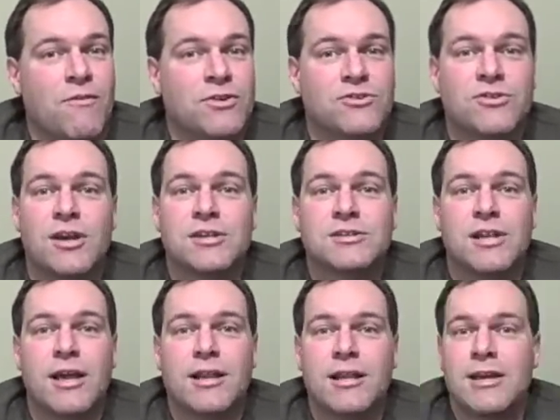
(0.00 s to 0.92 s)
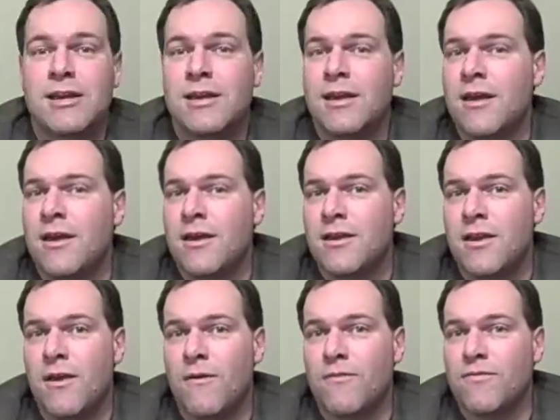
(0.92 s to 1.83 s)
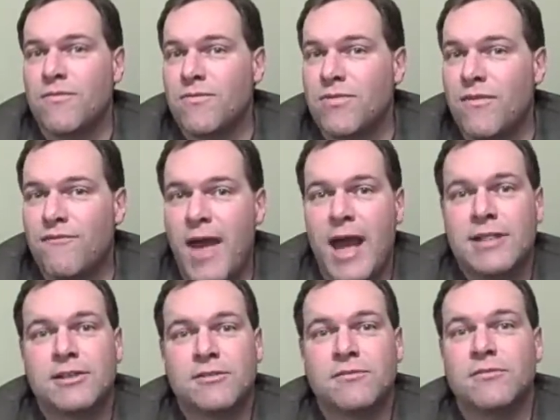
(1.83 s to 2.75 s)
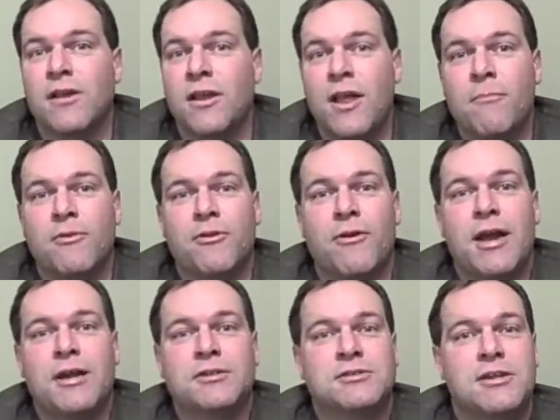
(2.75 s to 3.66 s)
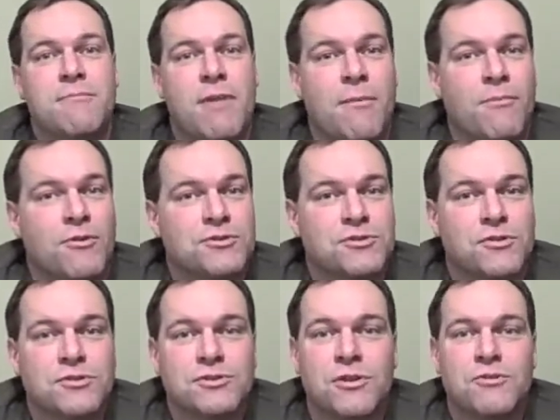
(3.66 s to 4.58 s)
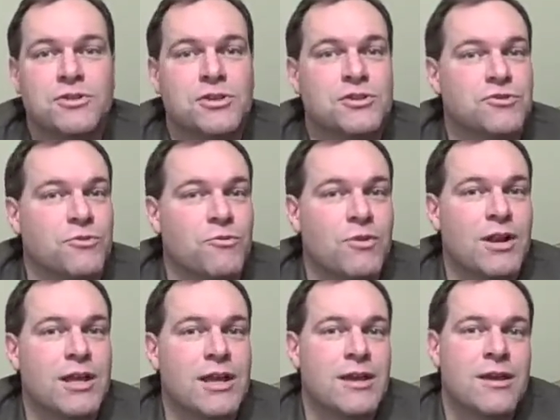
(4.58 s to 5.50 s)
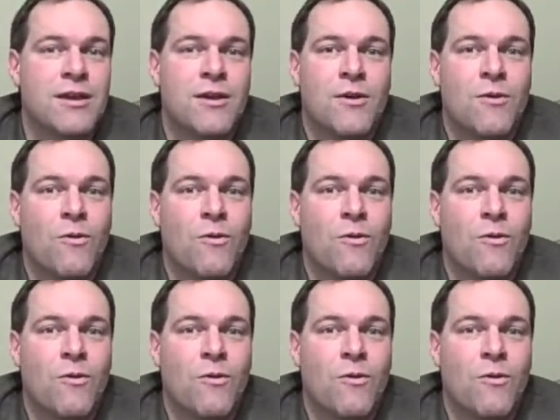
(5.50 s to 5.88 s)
discuss lately the fact that a number of their ALC members or associates are really